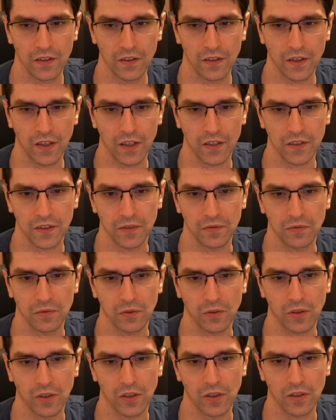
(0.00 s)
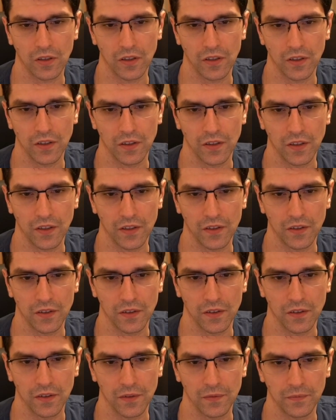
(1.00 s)
knight d4, and then
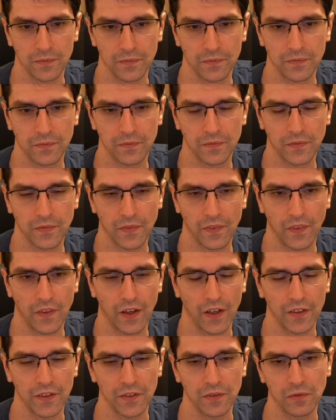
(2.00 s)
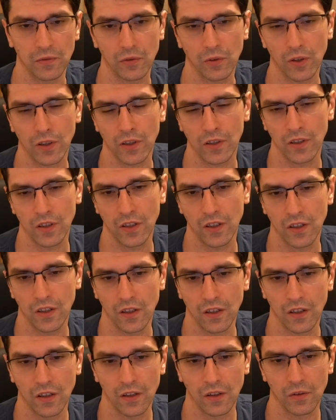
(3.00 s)
knight d4,
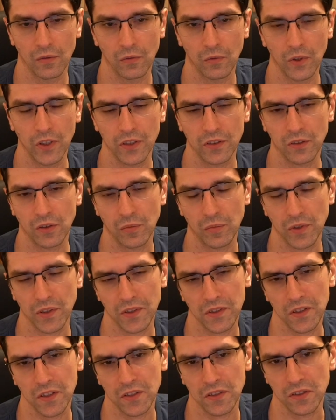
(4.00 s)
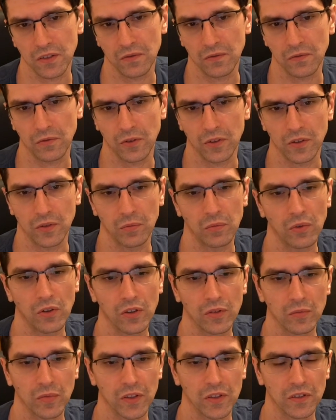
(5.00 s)
with compensation for the
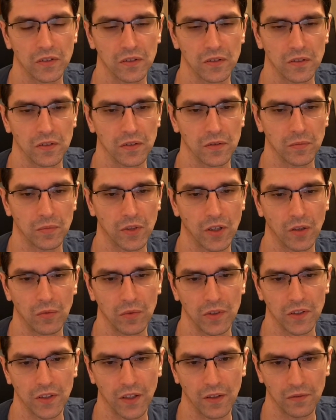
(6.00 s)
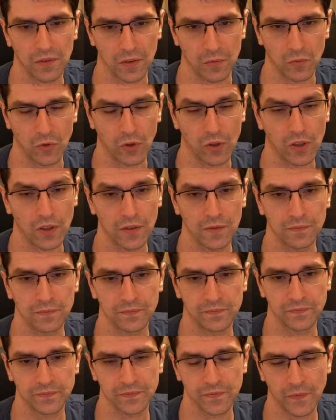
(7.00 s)
pawn, but probably nothing more.
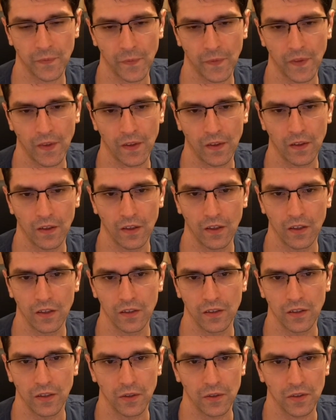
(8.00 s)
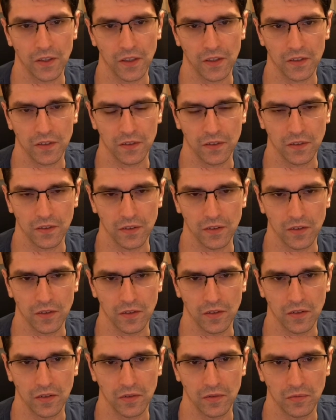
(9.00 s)
Know that
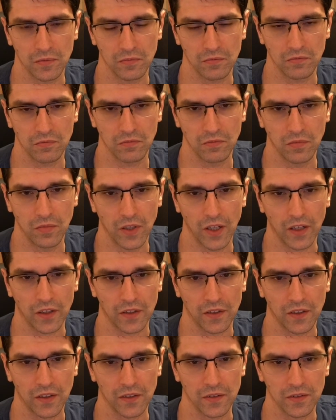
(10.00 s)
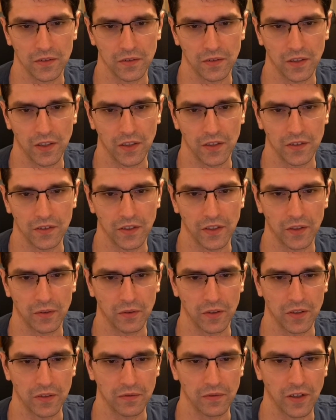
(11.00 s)
black cannot really take
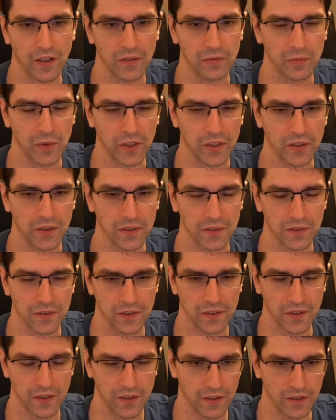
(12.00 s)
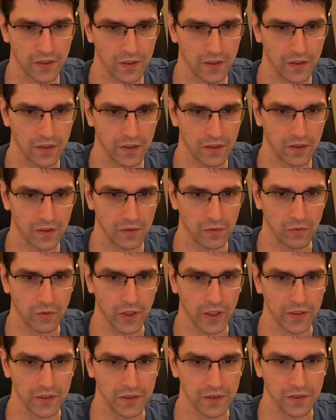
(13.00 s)
on e5 because
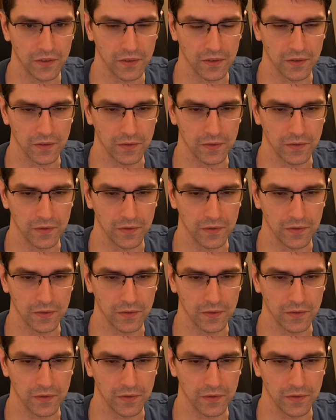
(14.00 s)
white